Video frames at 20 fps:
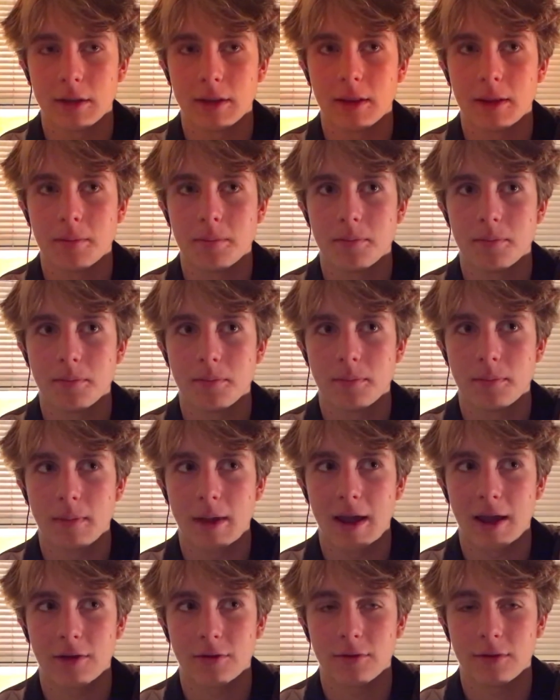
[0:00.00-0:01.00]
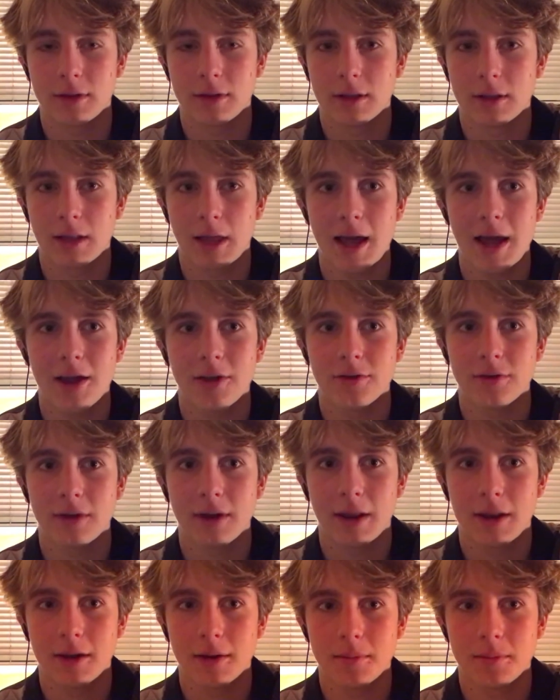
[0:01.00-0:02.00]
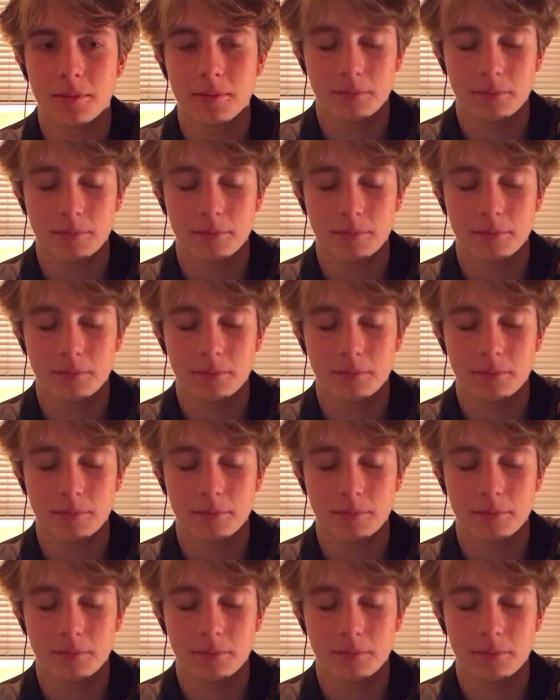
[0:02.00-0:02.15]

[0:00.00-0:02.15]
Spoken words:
They actually clash and end up